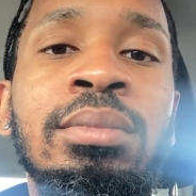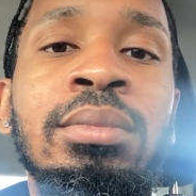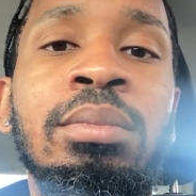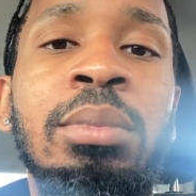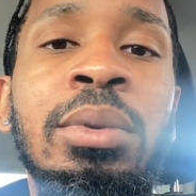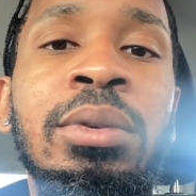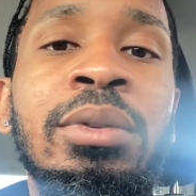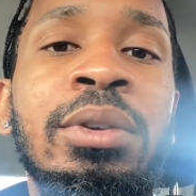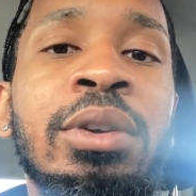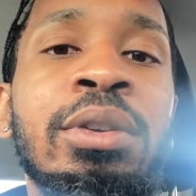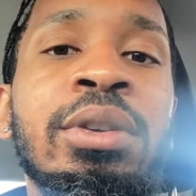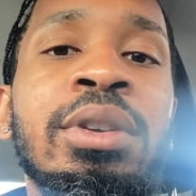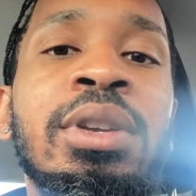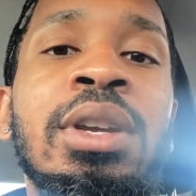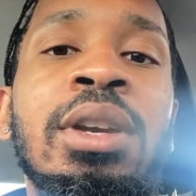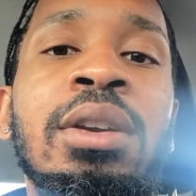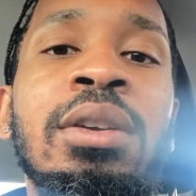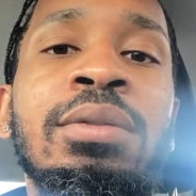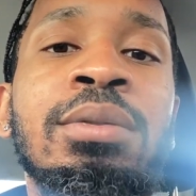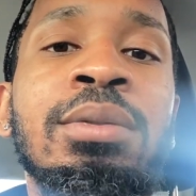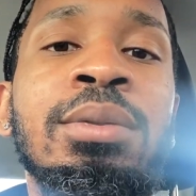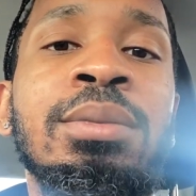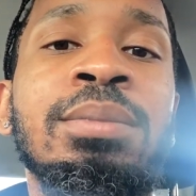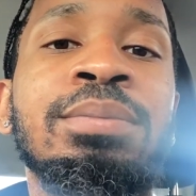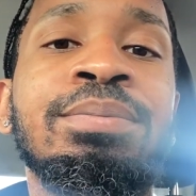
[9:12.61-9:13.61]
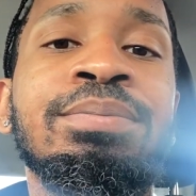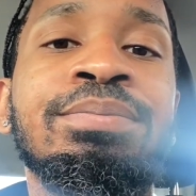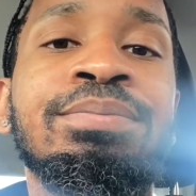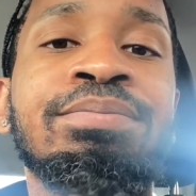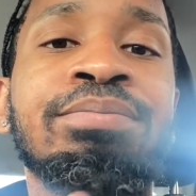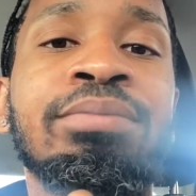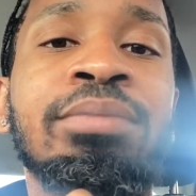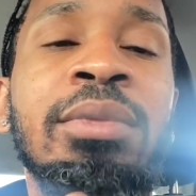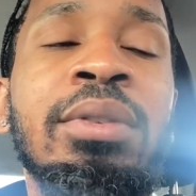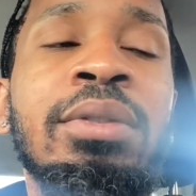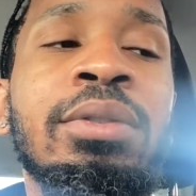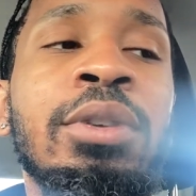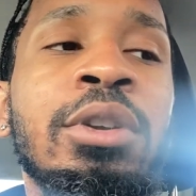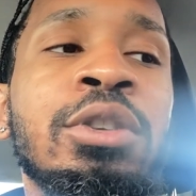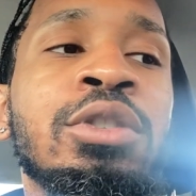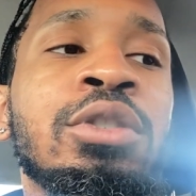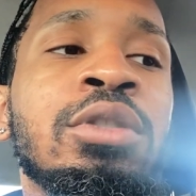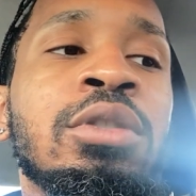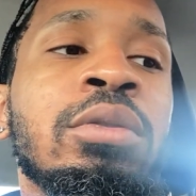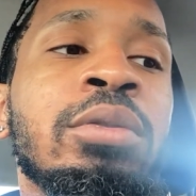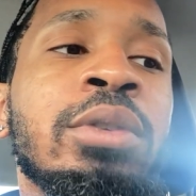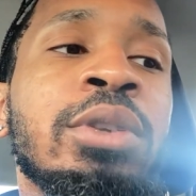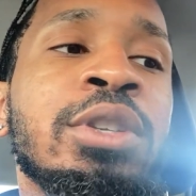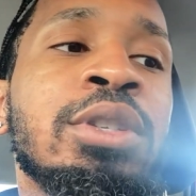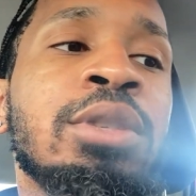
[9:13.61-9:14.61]
Be very careful. First
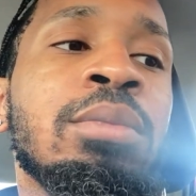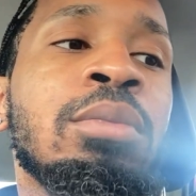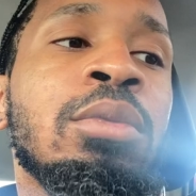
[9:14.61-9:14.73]
generation